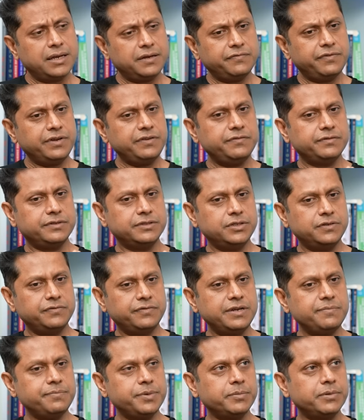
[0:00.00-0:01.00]
And when you know
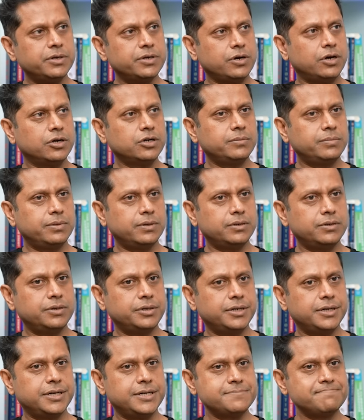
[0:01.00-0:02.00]
when people talk
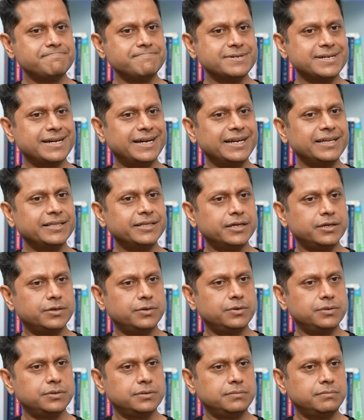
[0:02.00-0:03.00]
about um, creating their
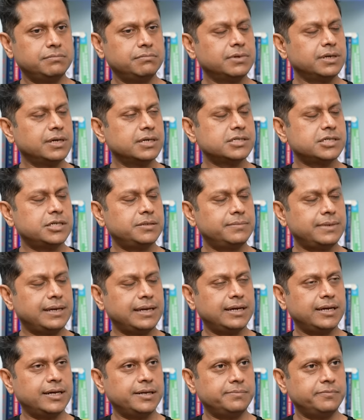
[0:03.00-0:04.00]
own custom
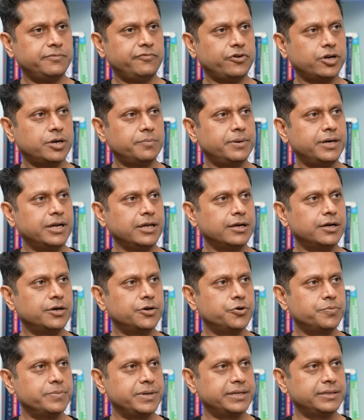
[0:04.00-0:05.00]
LLM for a particular
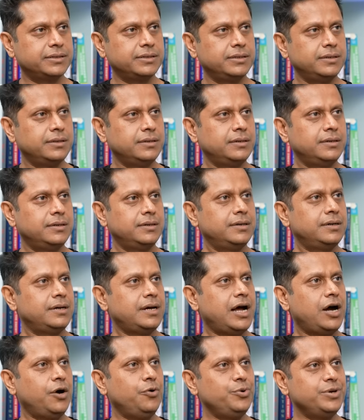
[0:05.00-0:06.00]
domain,
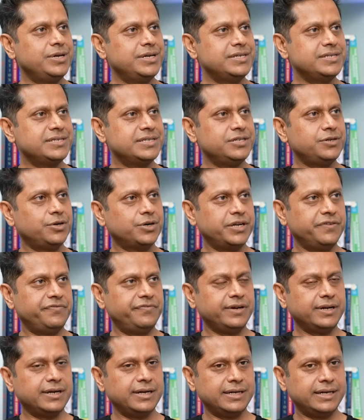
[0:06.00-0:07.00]
how easy or
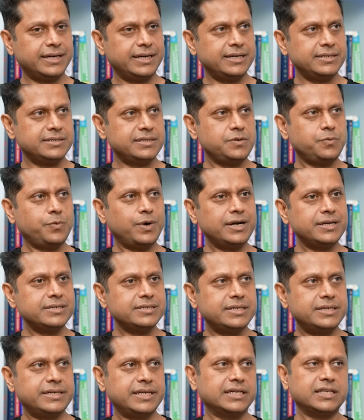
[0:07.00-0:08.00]
difficult it is, and what does
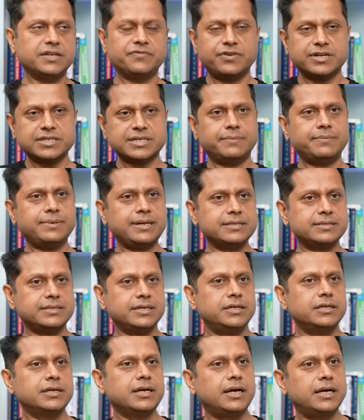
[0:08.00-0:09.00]
it take? for example, let's
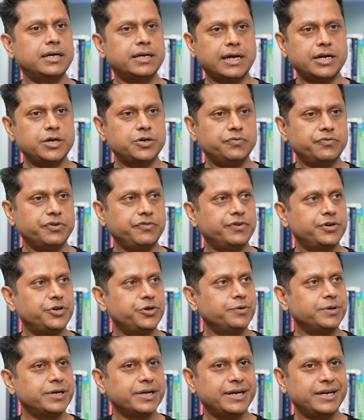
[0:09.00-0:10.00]
say in cult, I don't know, we want
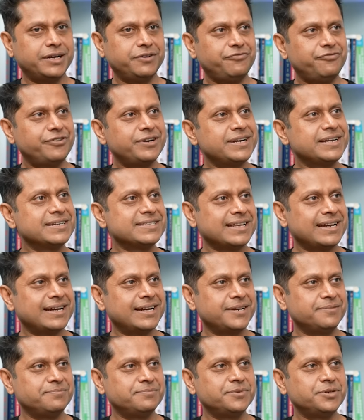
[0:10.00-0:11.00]
to create a fitness
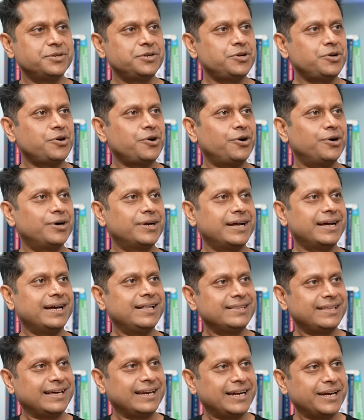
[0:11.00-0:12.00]
LLM mm-hmm. or
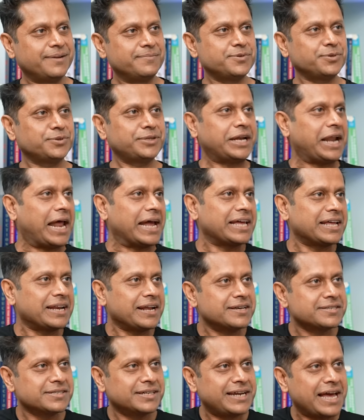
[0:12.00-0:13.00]
health LLM, so that yeah. I can
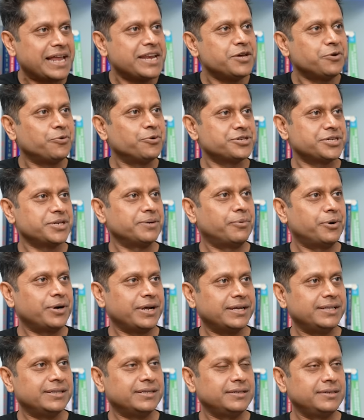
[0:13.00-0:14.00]
ask it any question about
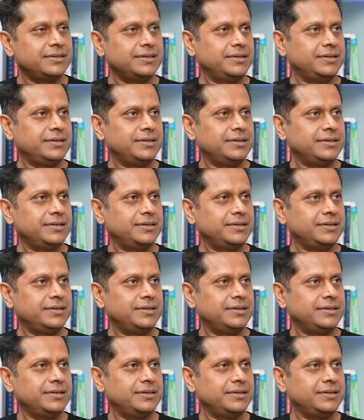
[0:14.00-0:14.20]
health.